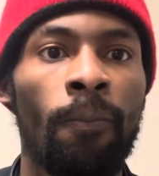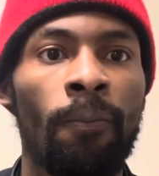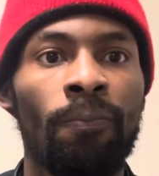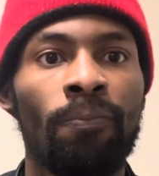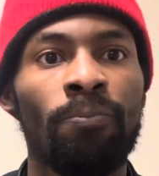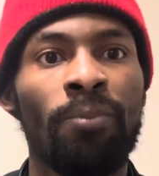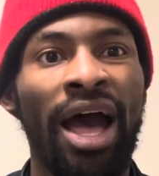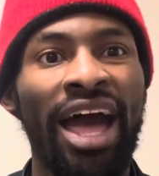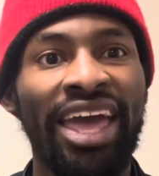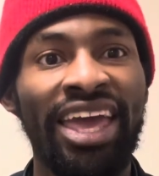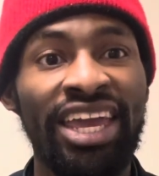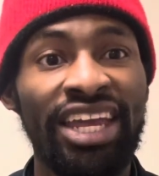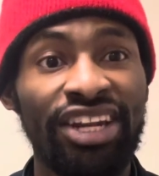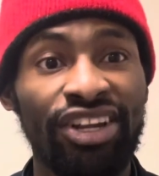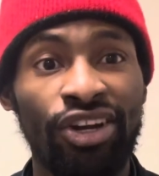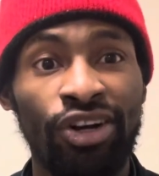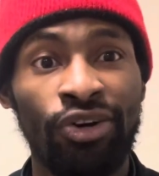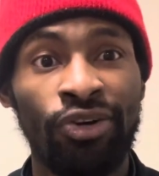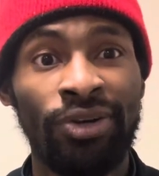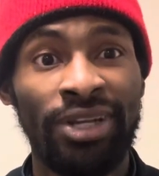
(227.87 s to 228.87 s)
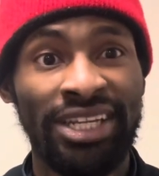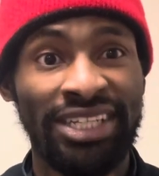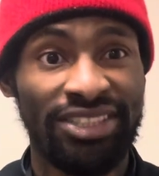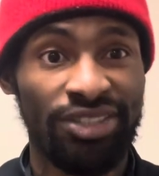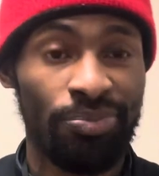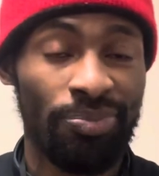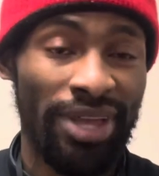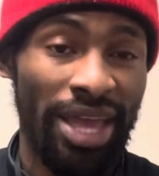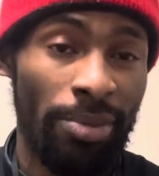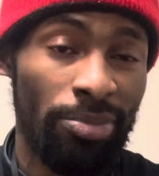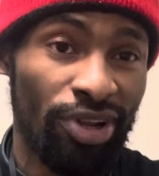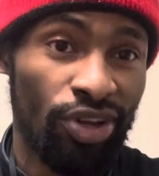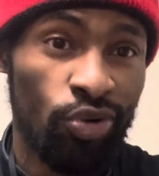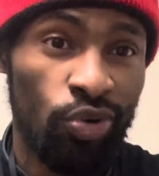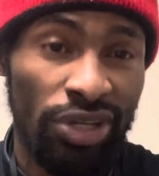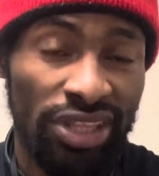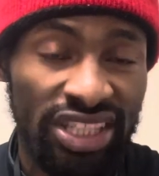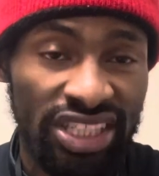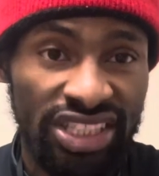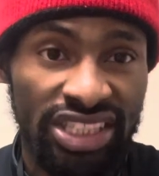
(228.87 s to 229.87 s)
My end goal is to be able to
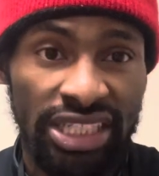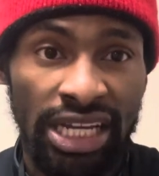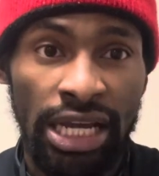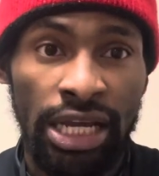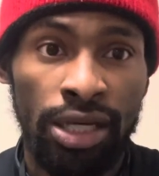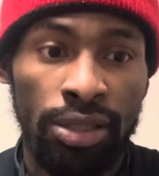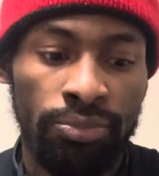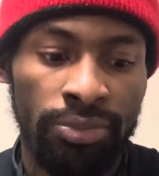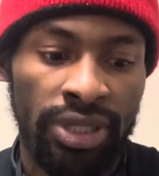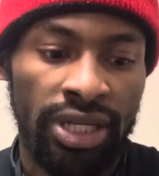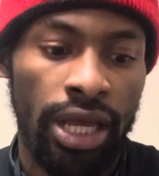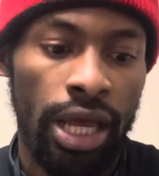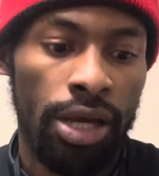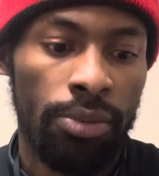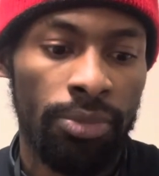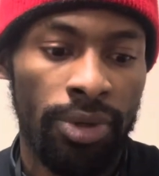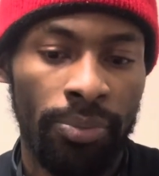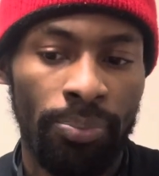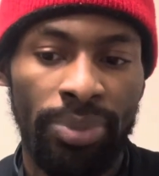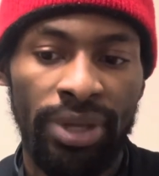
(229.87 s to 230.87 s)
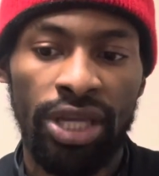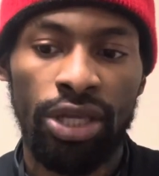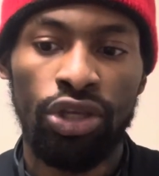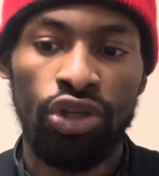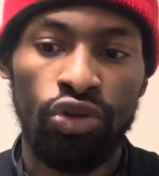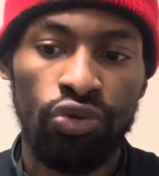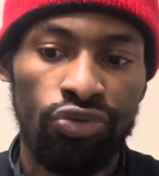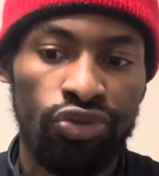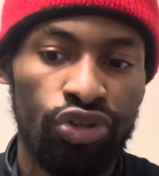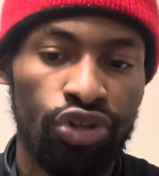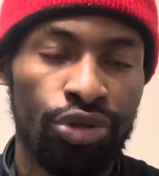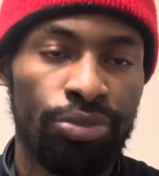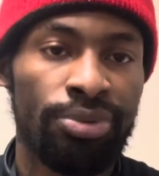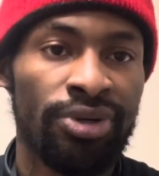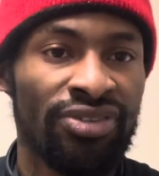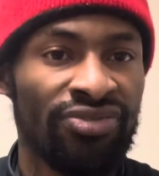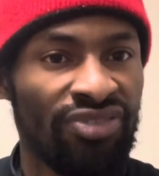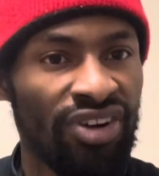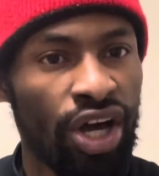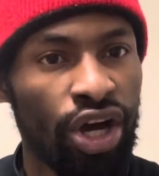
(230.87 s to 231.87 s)
quit the job, become a big
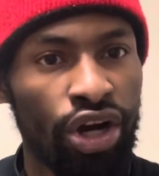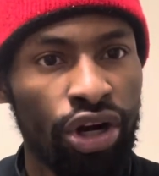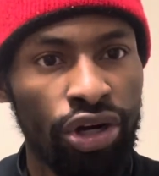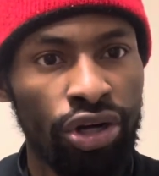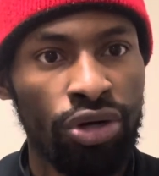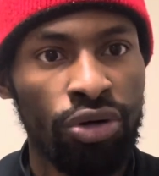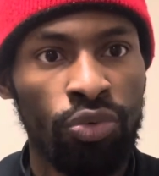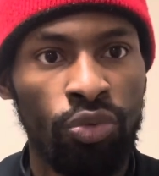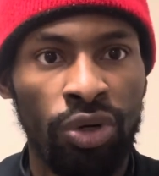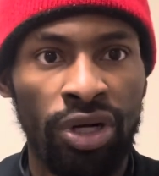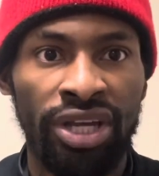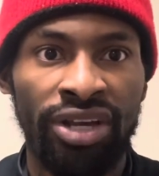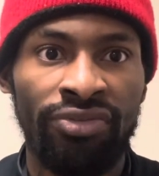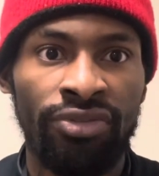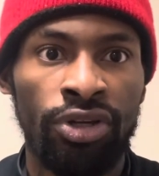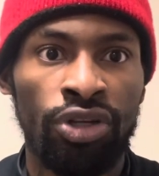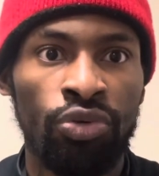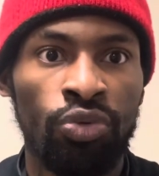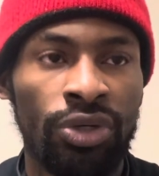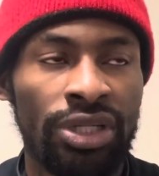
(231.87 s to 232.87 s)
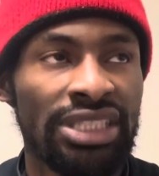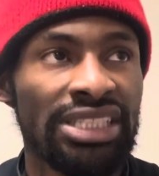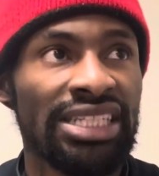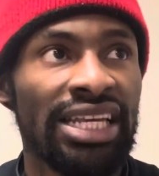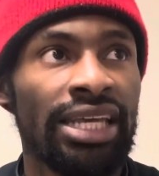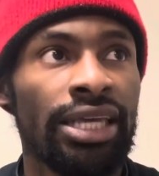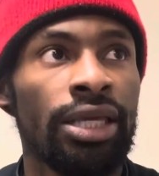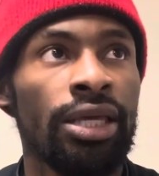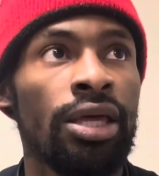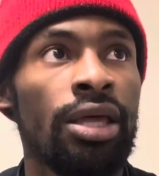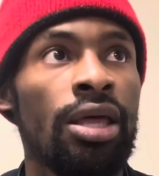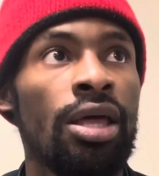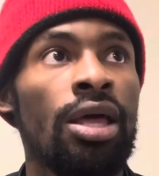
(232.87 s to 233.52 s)
YouTuber, vlogger, whatever you want to say.